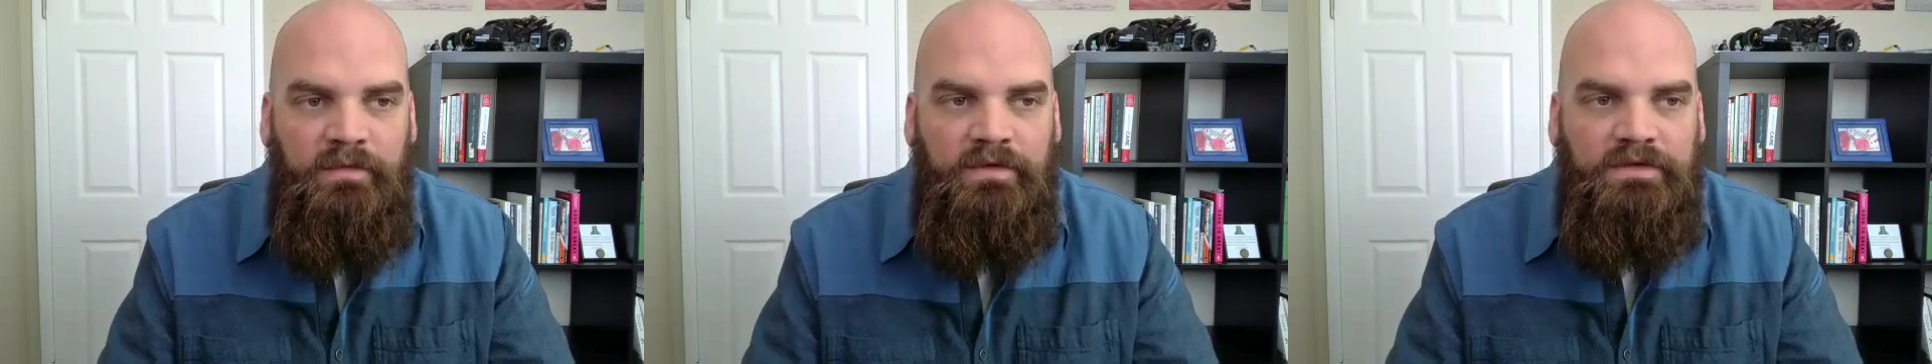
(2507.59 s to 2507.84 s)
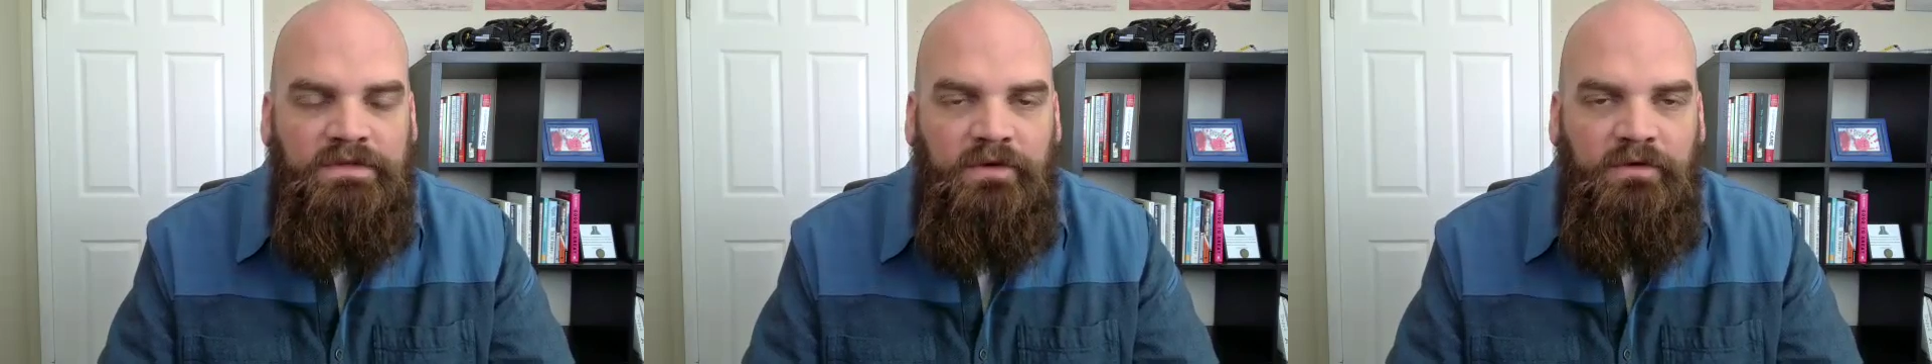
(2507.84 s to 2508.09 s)

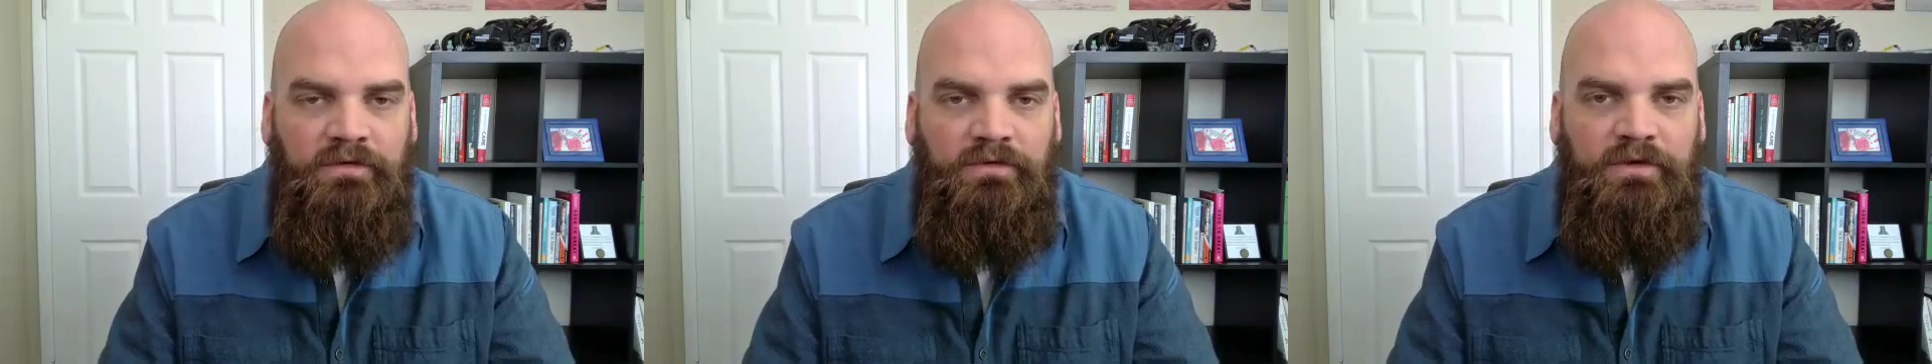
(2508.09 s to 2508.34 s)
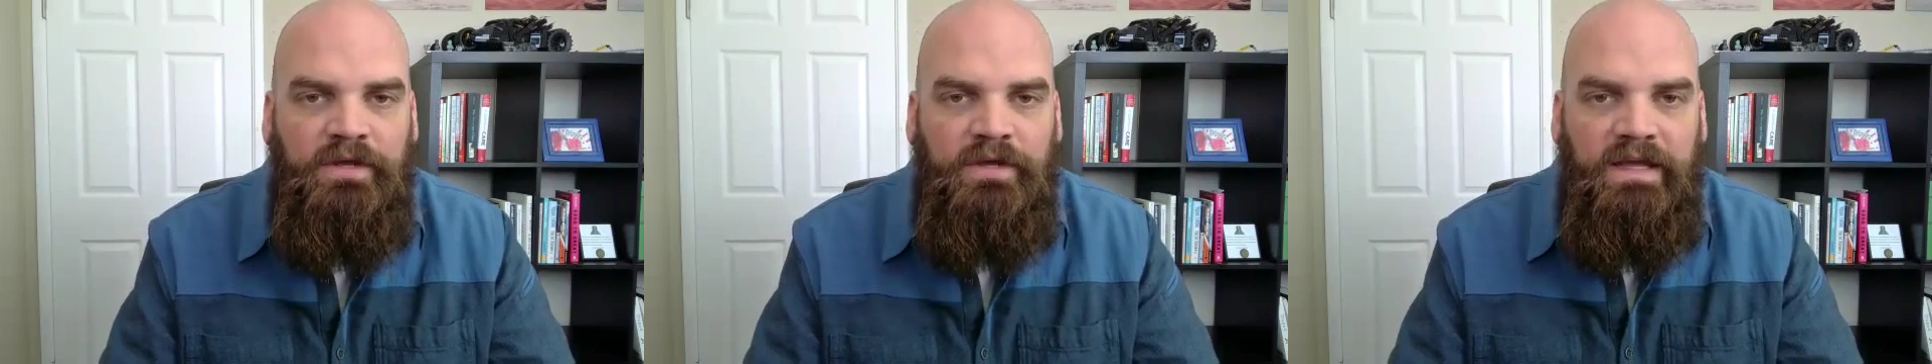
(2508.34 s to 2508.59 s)
So
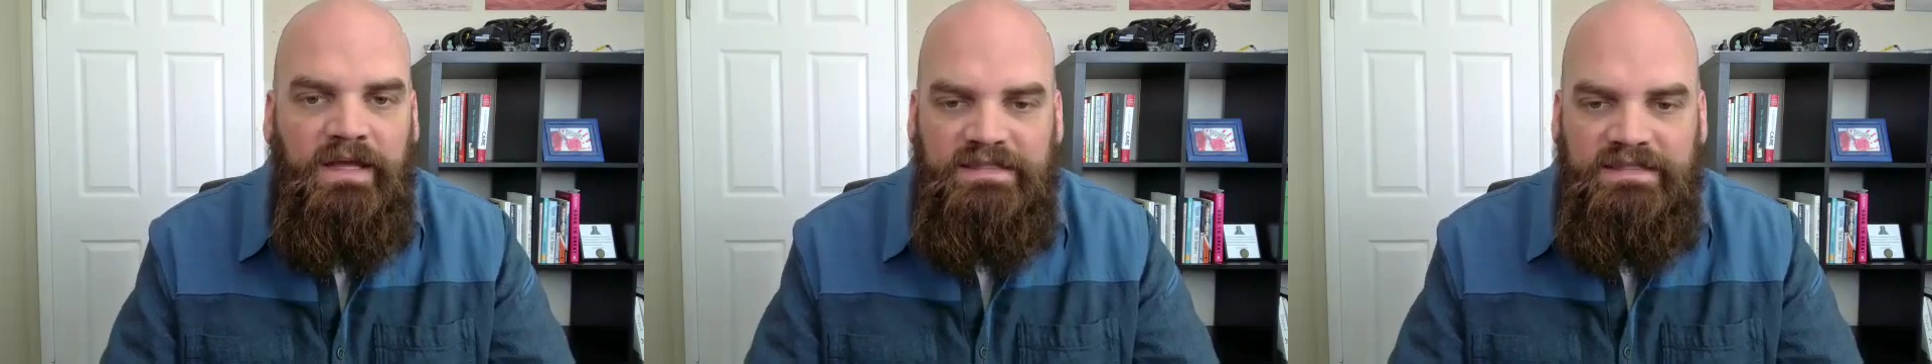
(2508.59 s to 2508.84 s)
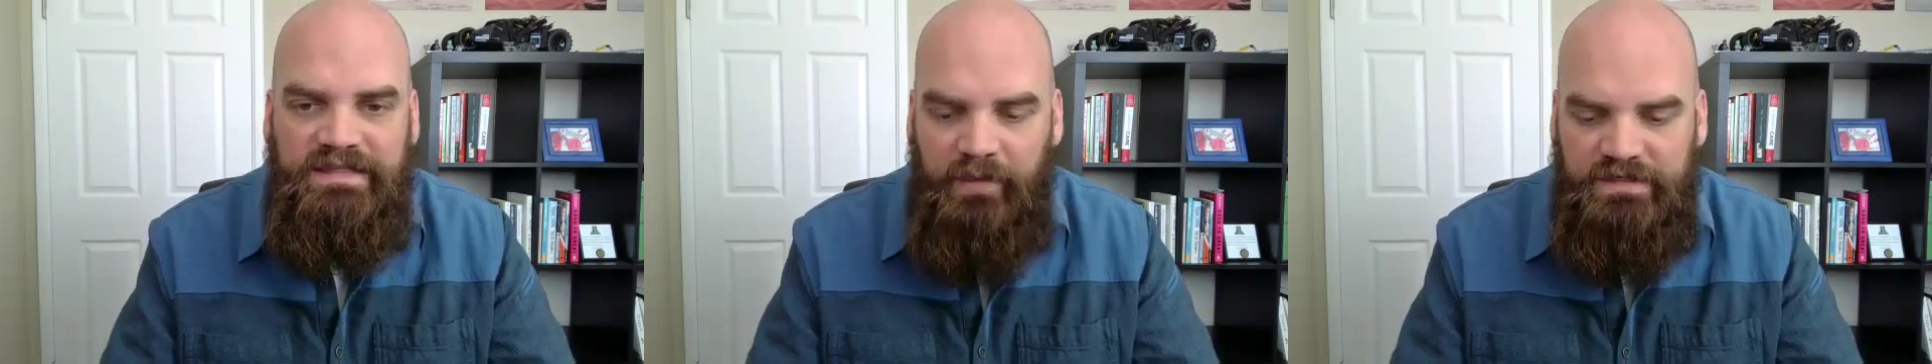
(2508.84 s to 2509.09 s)
looking at
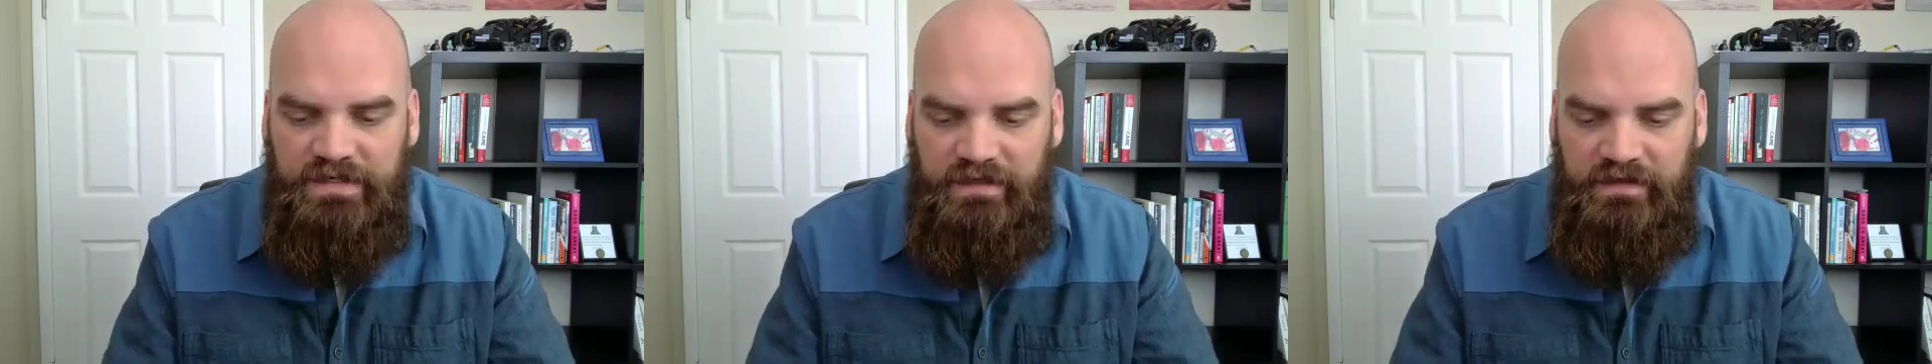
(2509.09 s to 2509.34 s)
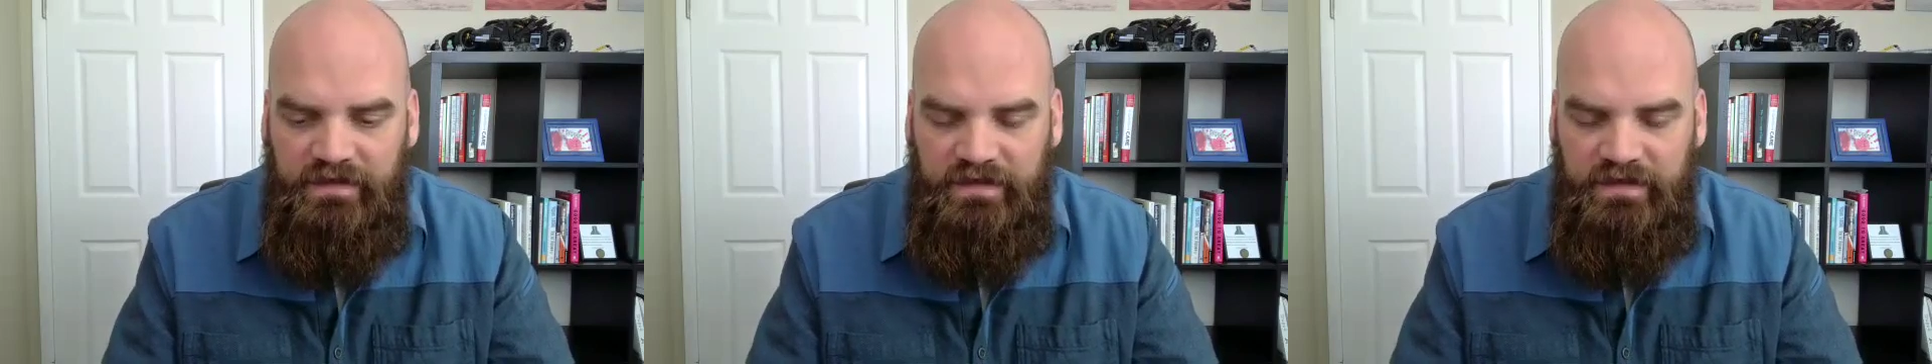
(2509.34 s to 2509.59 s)
establishing